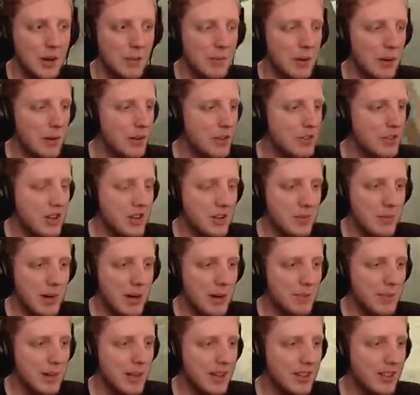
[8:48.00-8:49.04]
buried treasure
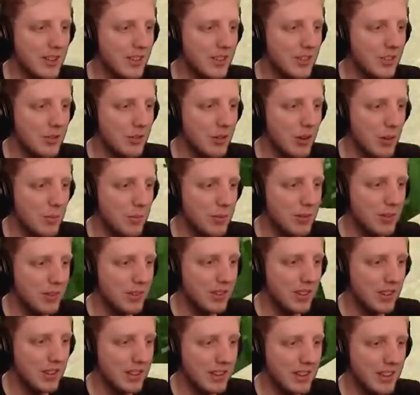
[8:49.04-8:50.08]
map that I just Whoa. dropped
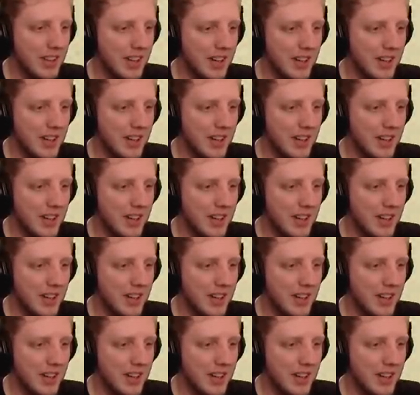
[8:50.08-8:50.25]
because I didn't